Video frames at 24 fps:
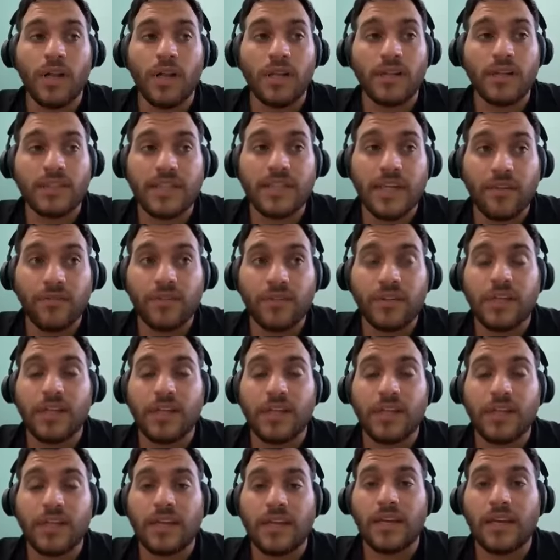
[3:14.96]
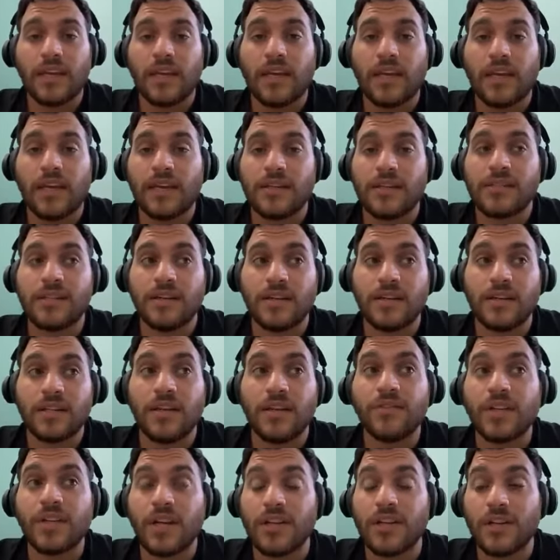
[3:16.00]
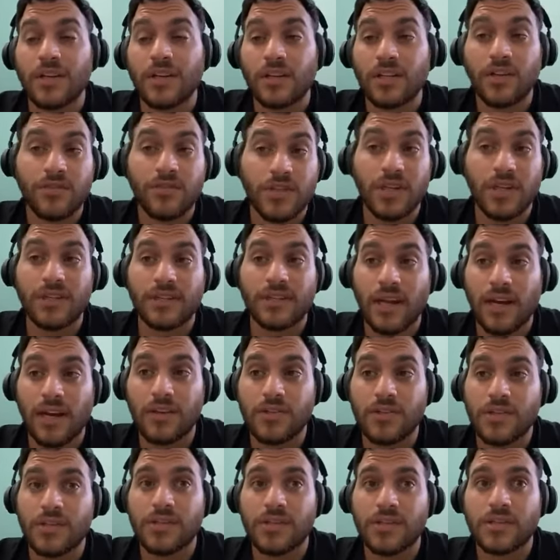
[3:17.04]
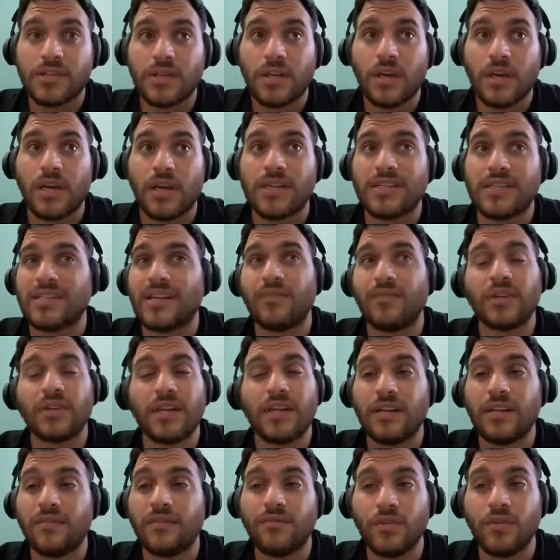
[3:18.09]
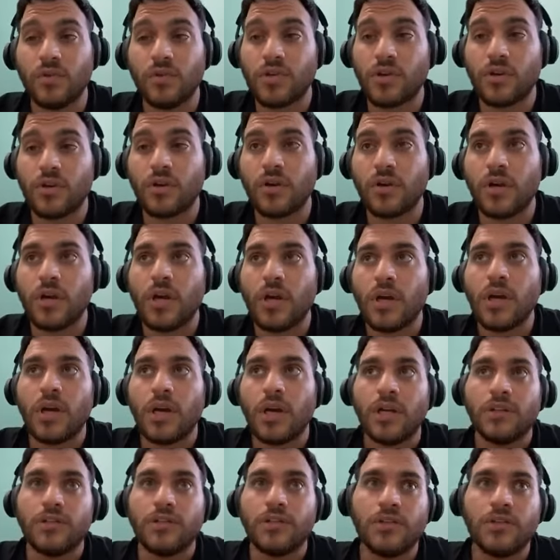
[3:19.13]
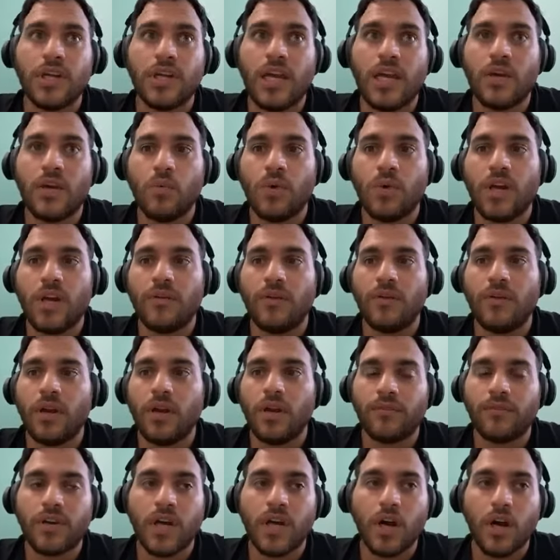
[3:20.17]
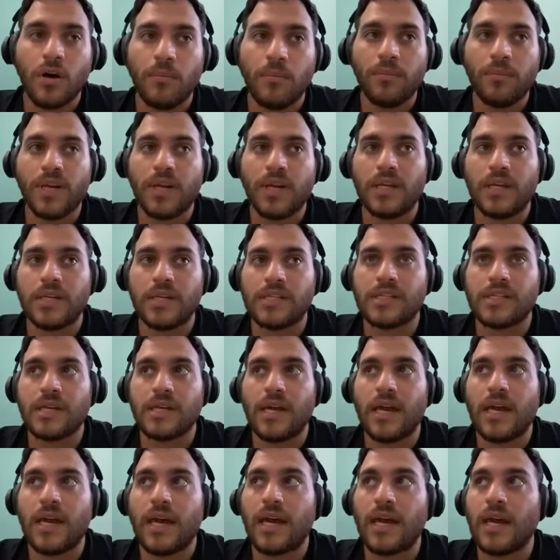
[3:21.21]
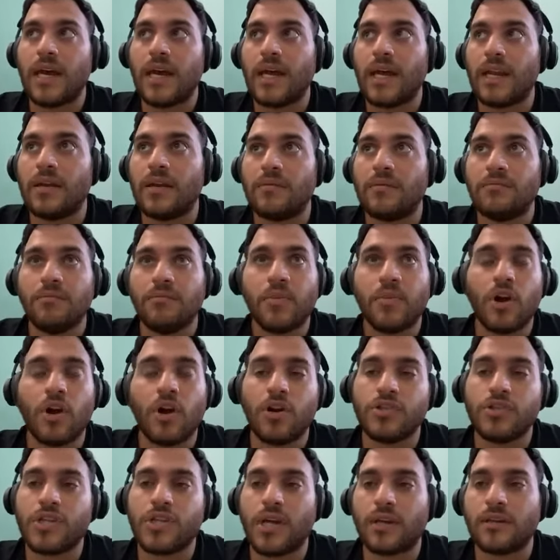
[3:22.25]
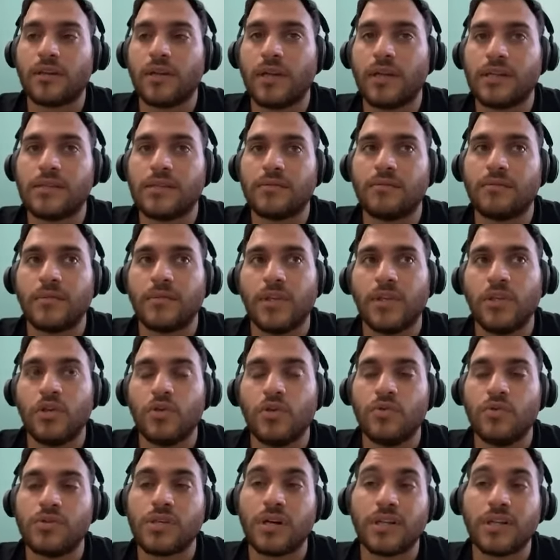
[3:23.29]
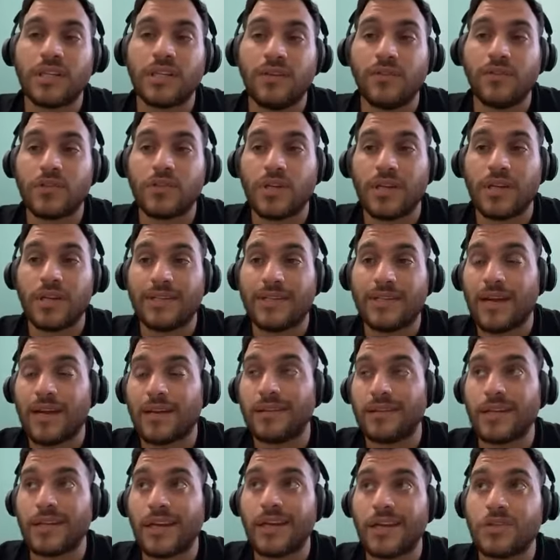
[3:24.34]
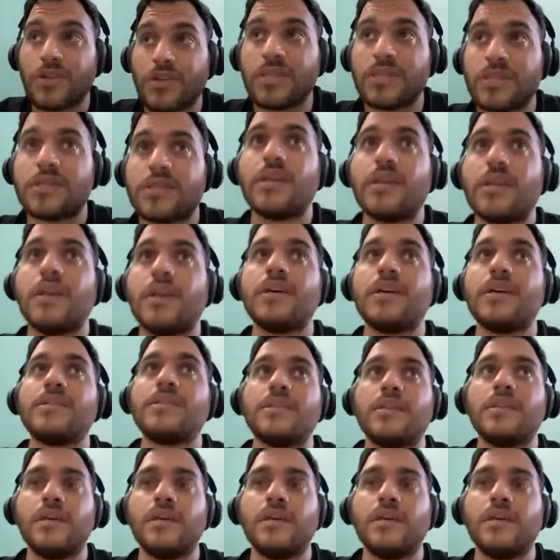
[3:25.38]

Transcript: definitely is the artificial intelligence is definitely the future. Today, we have a lot of companies and project that use artificial intelligence as a